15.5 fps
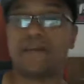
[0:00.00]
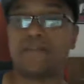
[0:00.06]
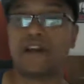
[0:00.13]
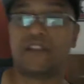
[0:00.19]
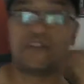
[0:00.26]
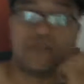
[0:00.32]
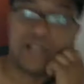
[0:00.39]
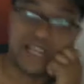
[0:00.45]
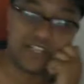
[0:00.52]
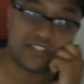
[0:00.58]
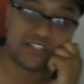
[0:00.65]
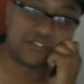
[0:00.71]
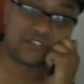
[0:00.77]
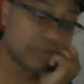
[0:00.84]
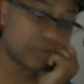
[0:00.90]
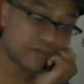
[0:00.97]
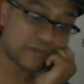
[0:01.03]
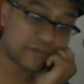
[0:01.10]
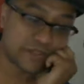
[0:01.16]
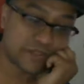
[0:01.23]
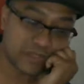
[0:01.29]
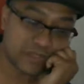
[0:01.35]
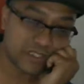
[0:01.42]
by the way, I just stole it from
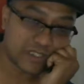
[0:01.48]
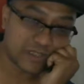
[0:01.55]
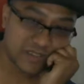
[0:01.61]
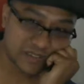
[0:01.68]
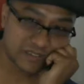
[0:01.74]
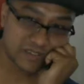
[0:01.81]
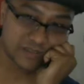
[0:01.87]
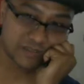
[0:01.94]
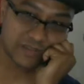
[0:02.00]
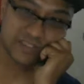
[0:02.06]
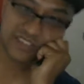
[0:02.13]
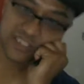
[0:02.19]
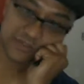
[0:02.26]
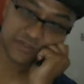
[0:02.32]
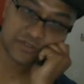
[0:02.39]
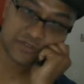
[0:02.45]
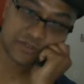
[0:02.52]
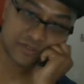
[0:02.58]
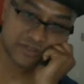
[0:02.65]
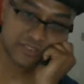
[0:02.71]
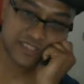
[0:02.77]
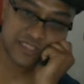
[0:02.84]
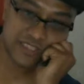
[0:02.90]
somebody. But it seems
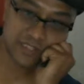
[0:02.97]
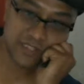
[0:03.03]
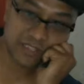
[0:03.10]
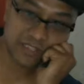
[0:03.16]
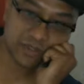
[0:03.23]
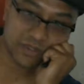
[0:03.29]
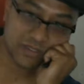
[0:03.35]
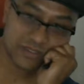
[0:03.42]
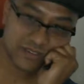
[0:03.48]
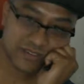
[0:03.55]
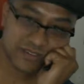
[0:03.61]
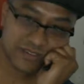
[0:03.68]
cool. It seems like it works.